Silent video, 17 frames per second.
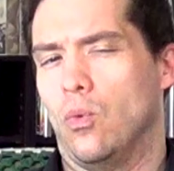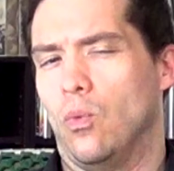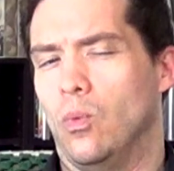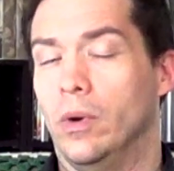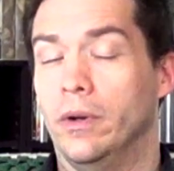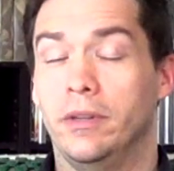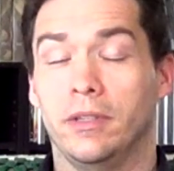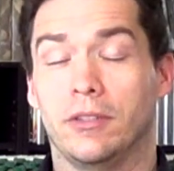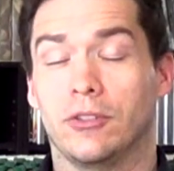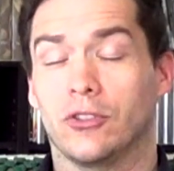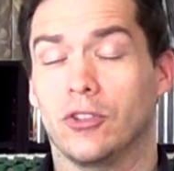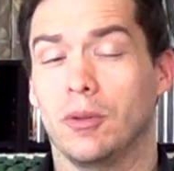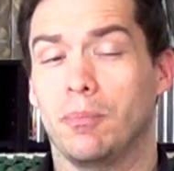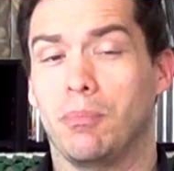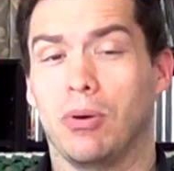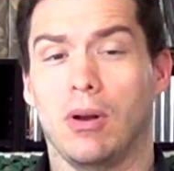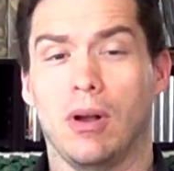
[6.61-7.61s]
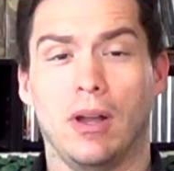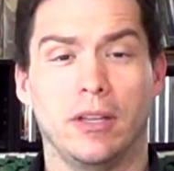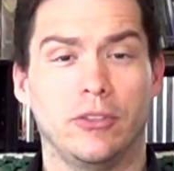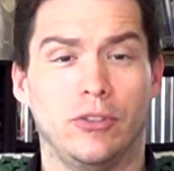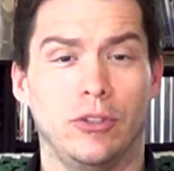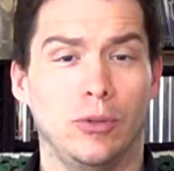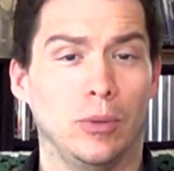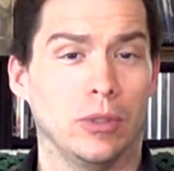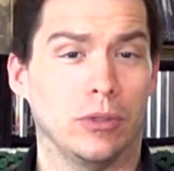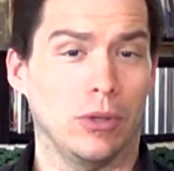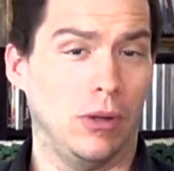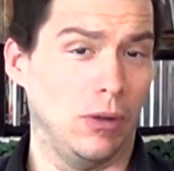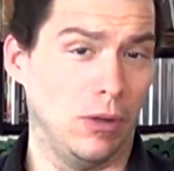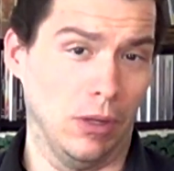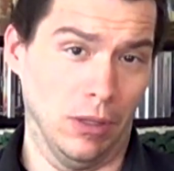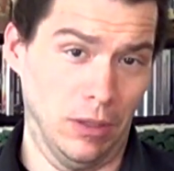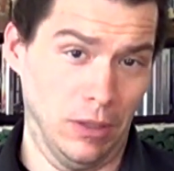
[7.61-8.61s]
Would it surprise you at
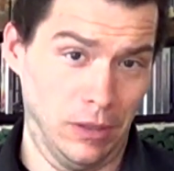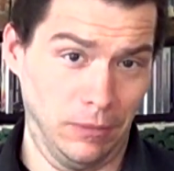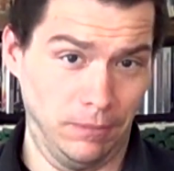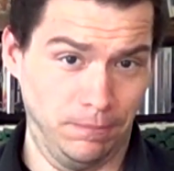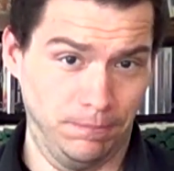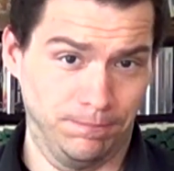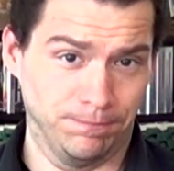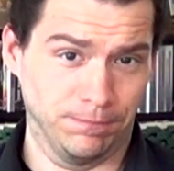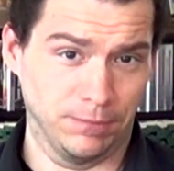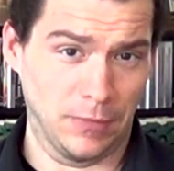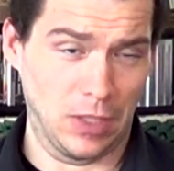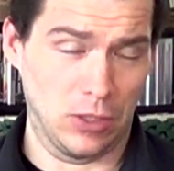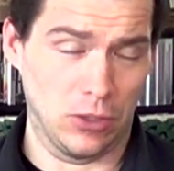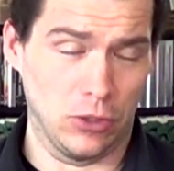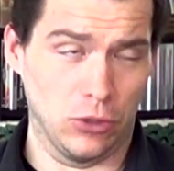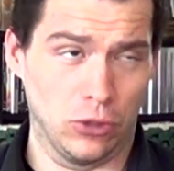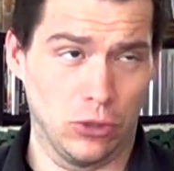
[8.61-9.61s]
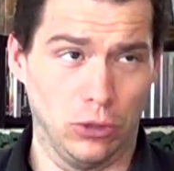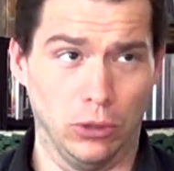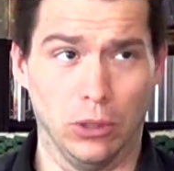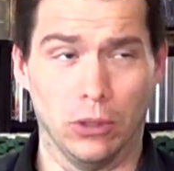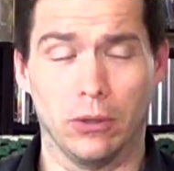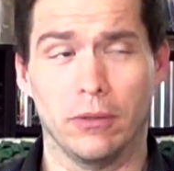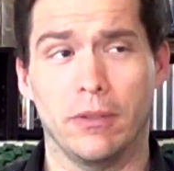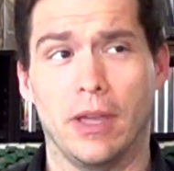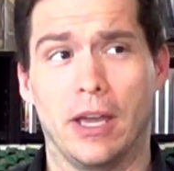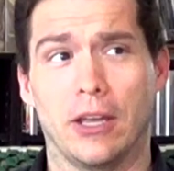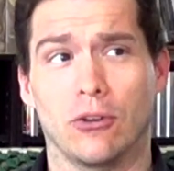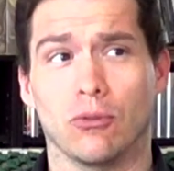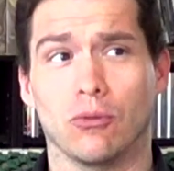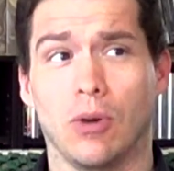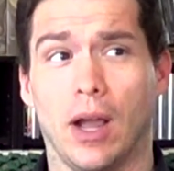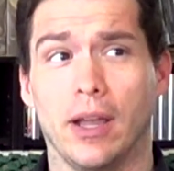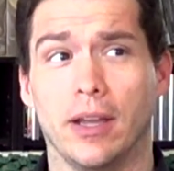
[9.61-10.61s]
all to learn
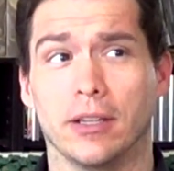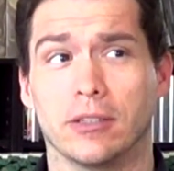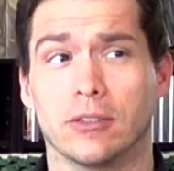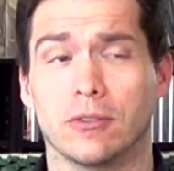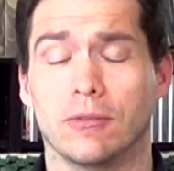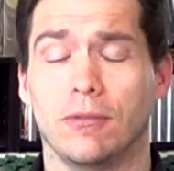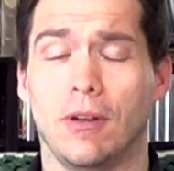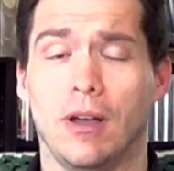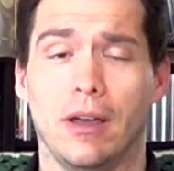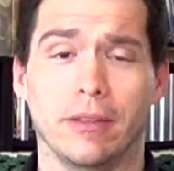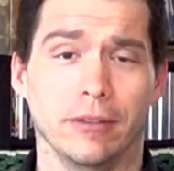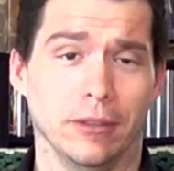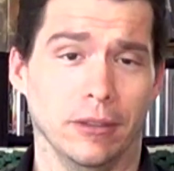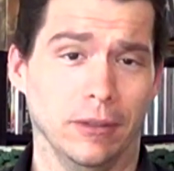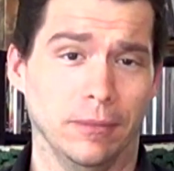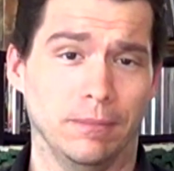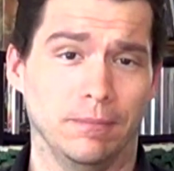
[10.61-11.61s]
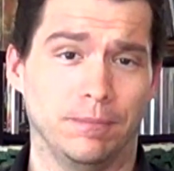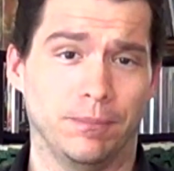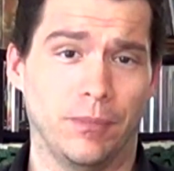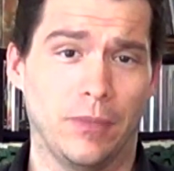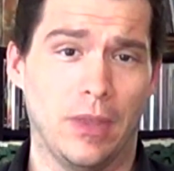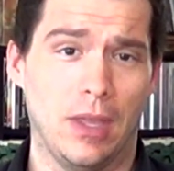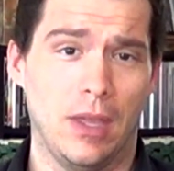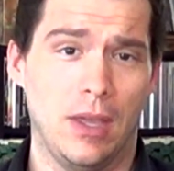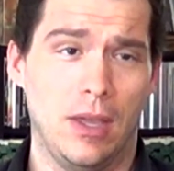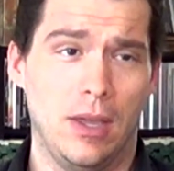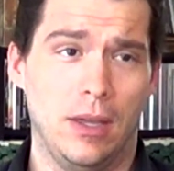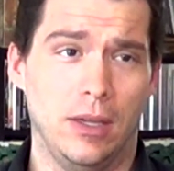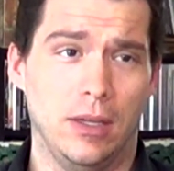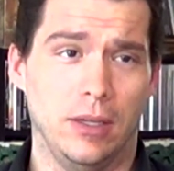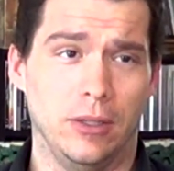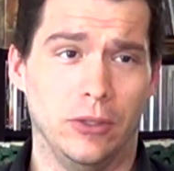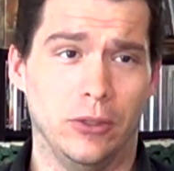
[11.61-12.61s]
that Riot's father
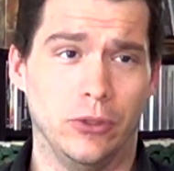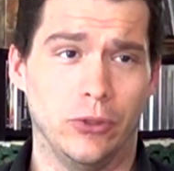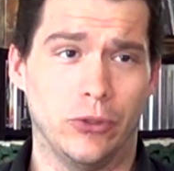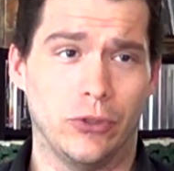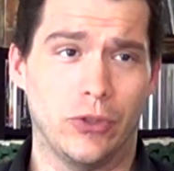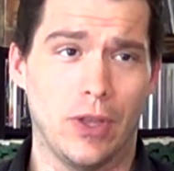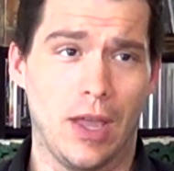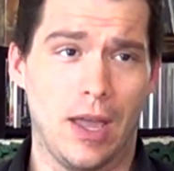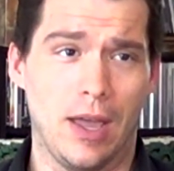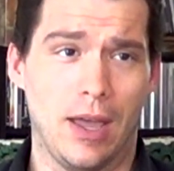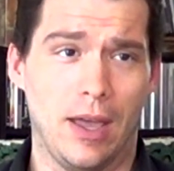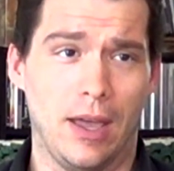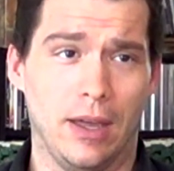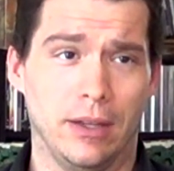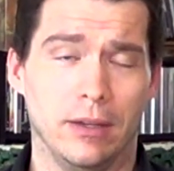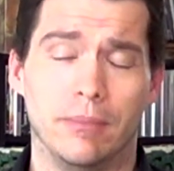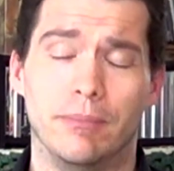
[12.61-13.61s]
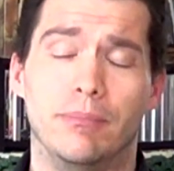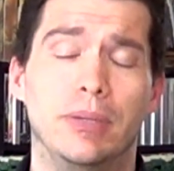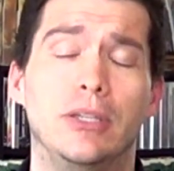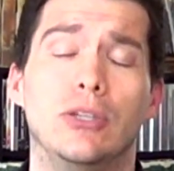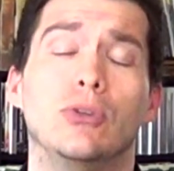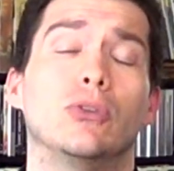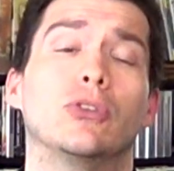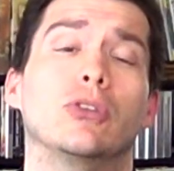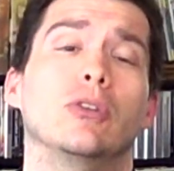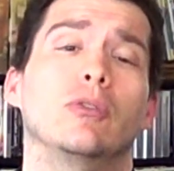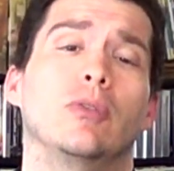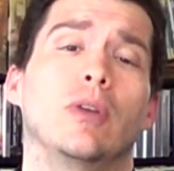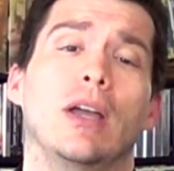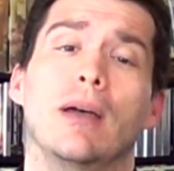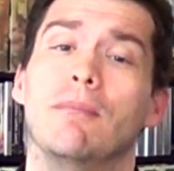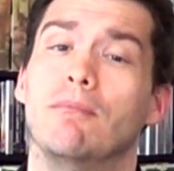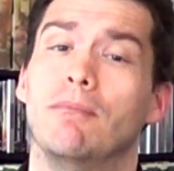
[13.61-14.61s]
is an
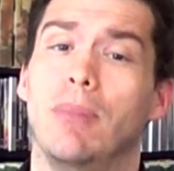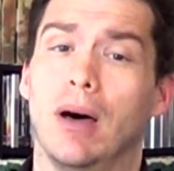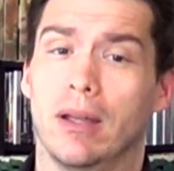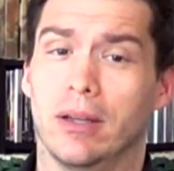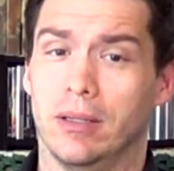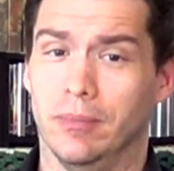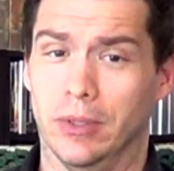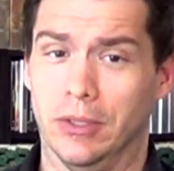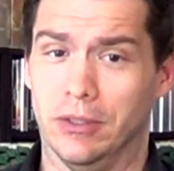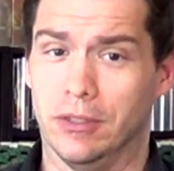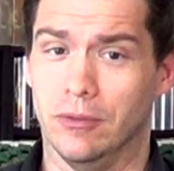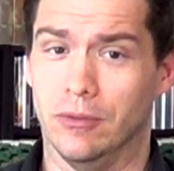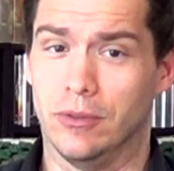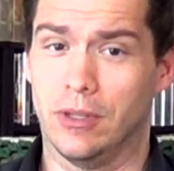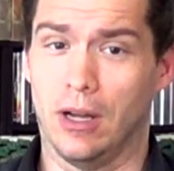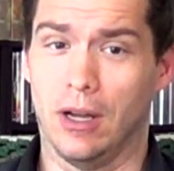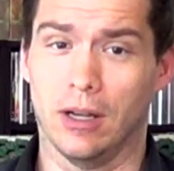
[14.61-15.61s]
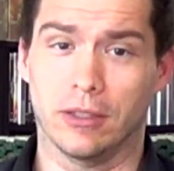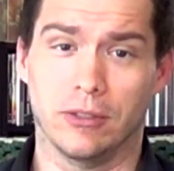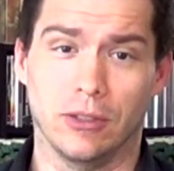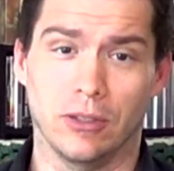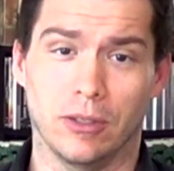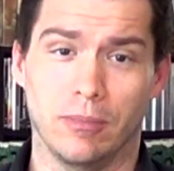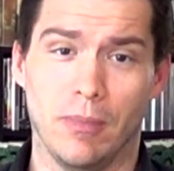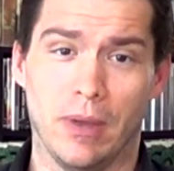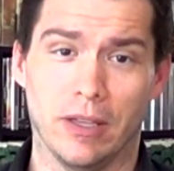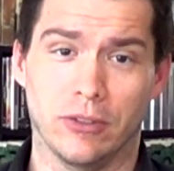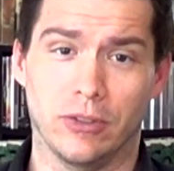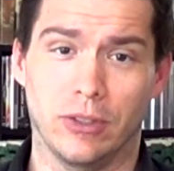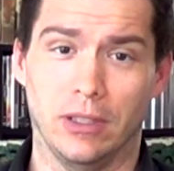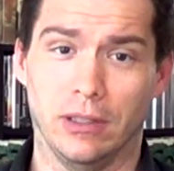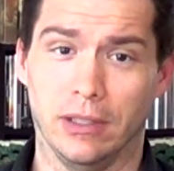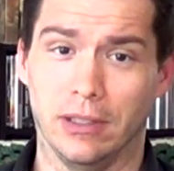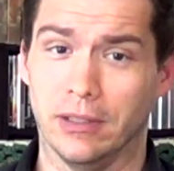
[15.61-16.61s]
abusive embodiment of toxic
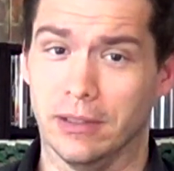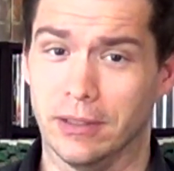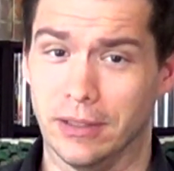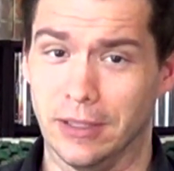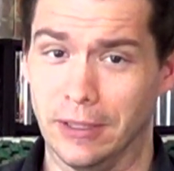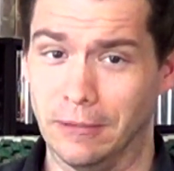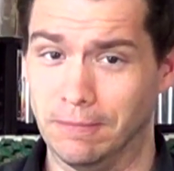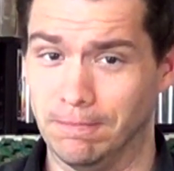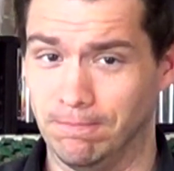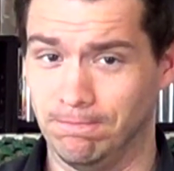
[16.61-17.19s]
masculinity?